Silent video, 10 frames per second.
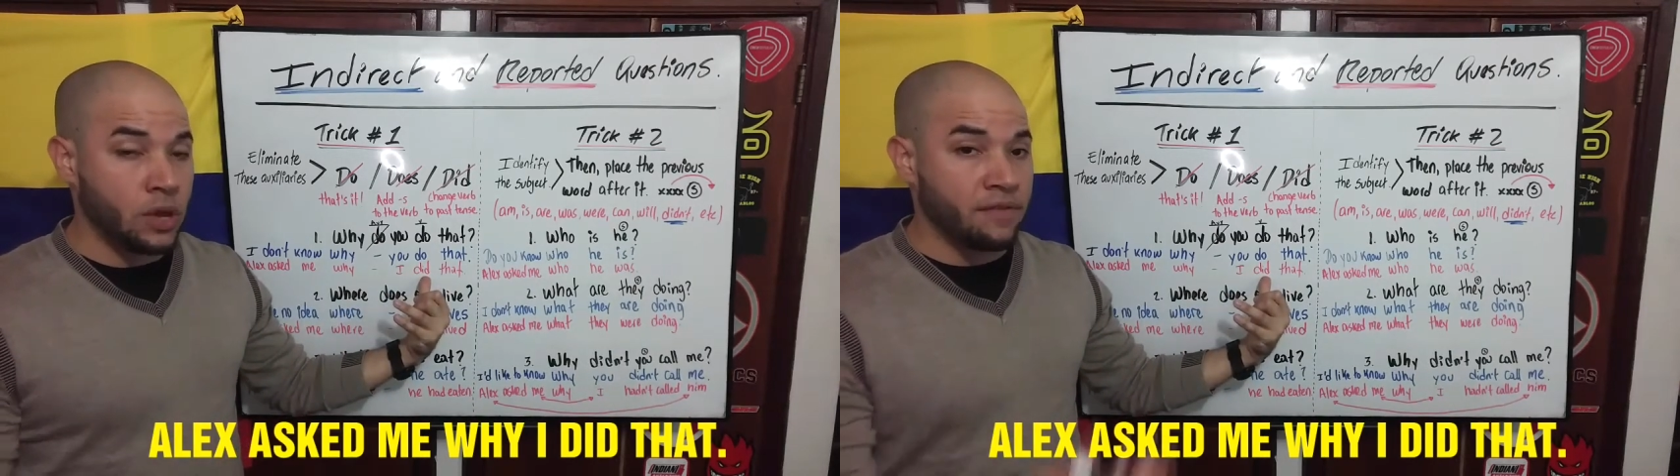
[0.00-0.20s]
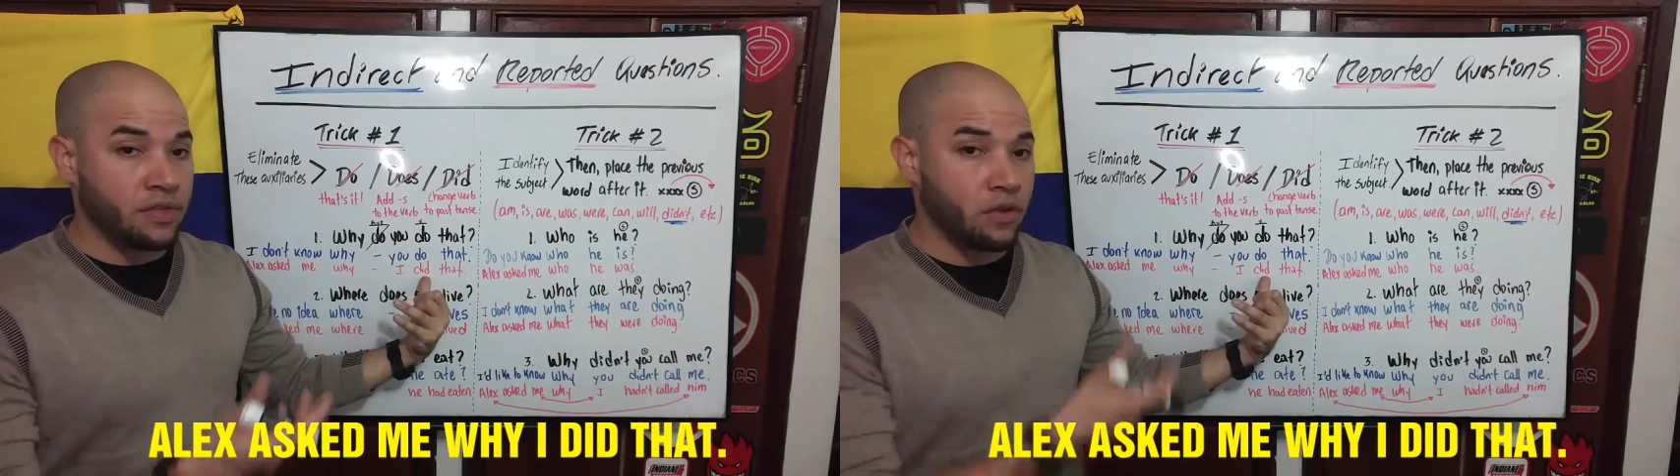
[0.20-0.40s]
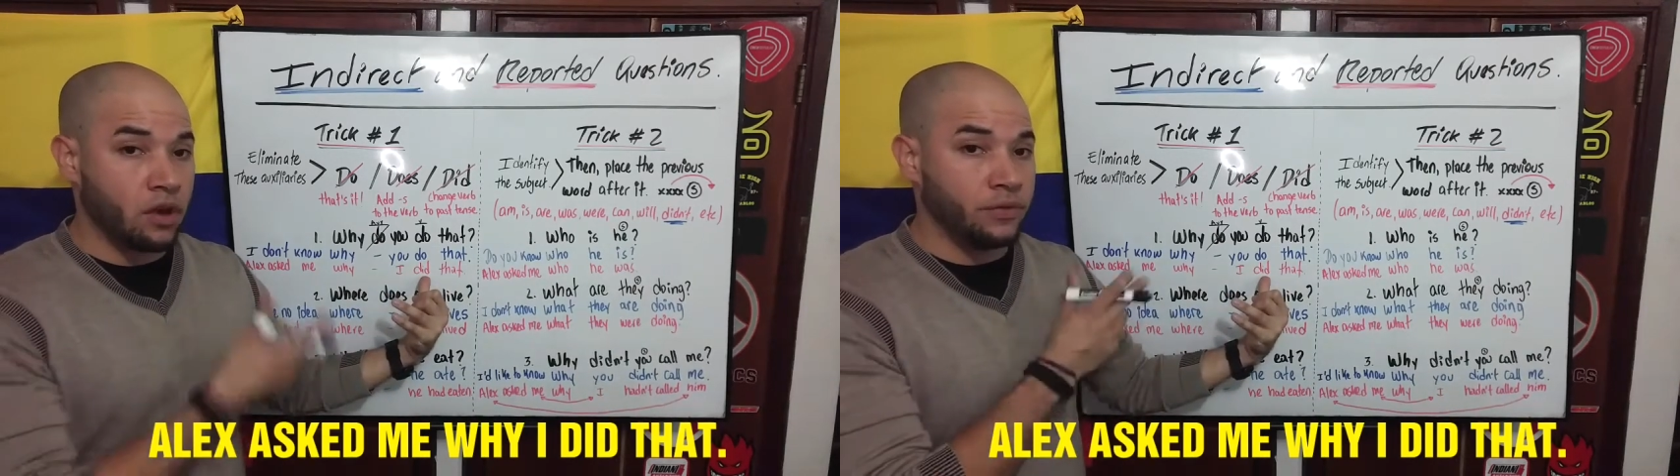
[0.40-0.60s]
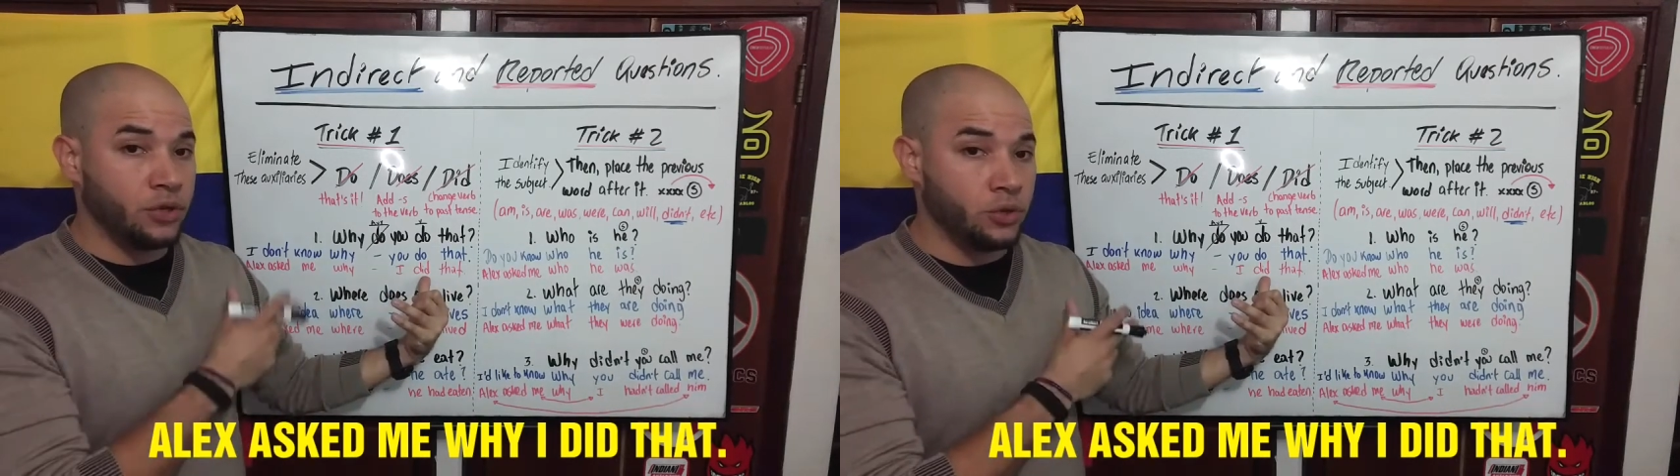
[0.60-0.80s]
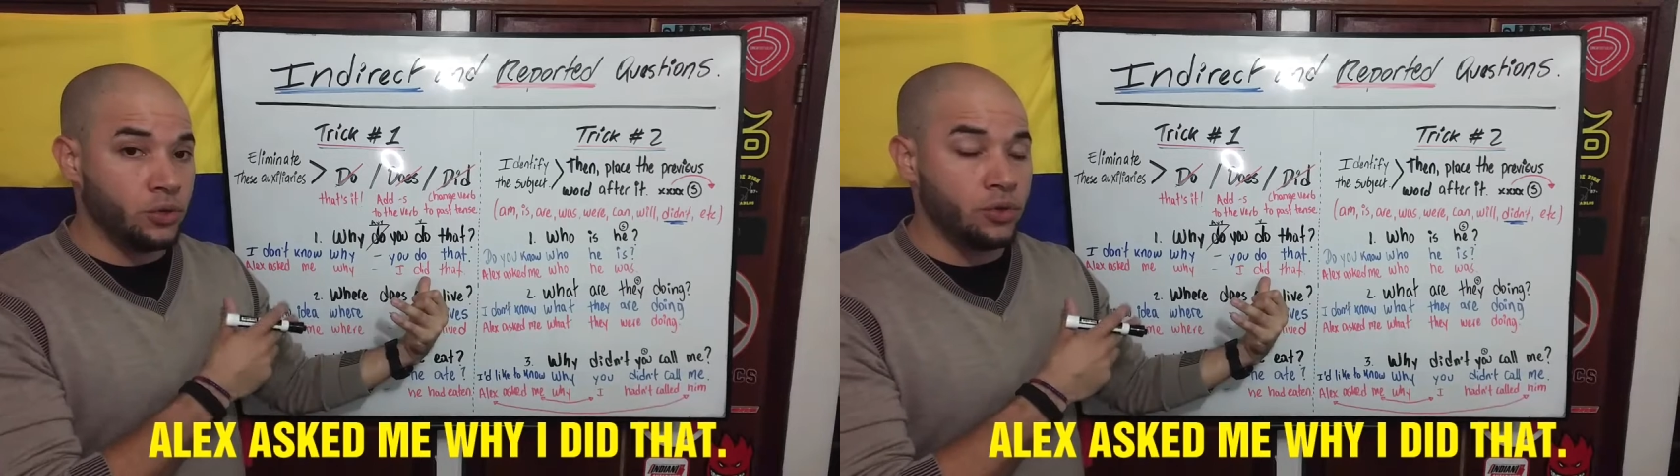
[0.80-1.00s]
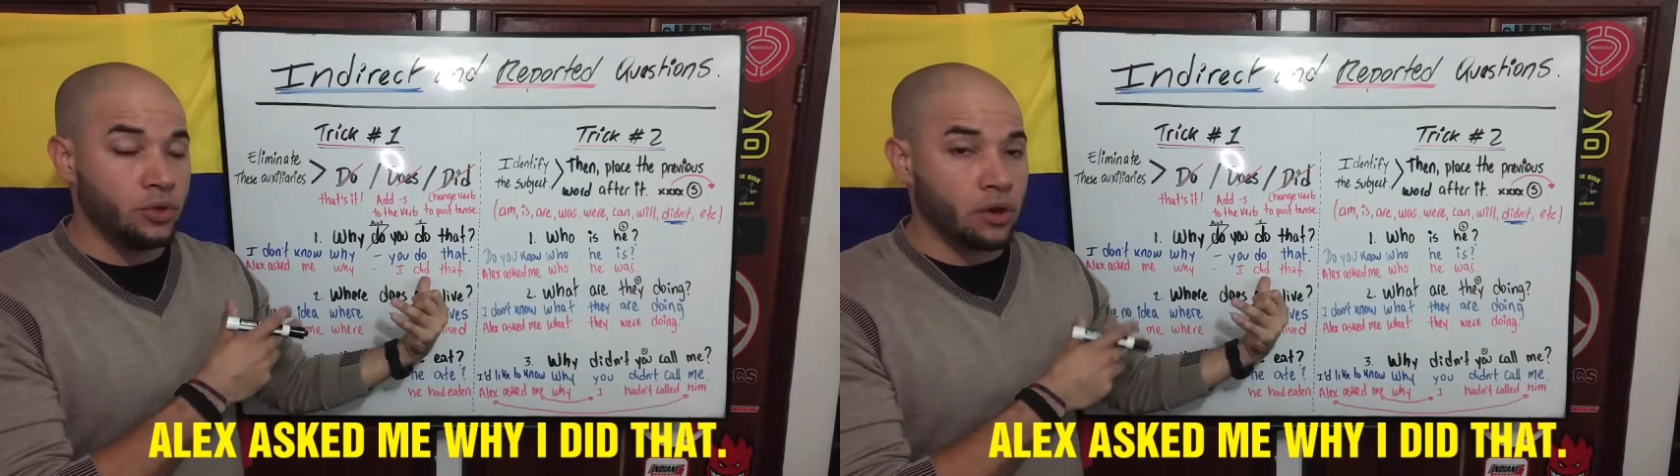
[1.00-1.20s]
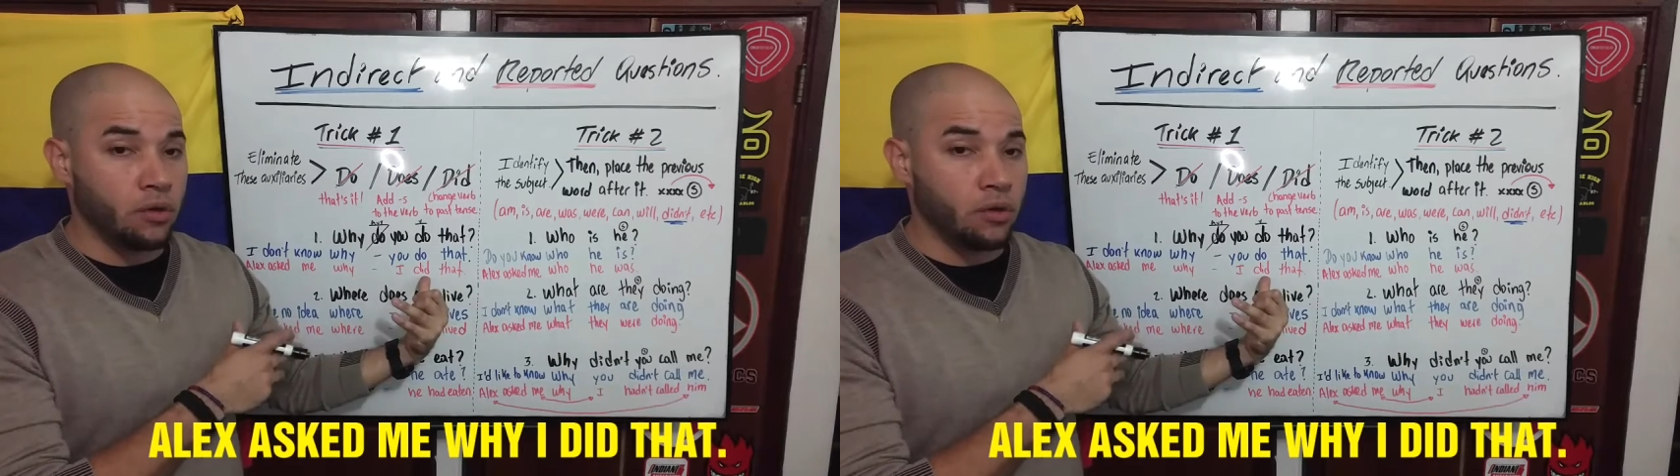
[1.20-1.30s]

You have the verb do, you're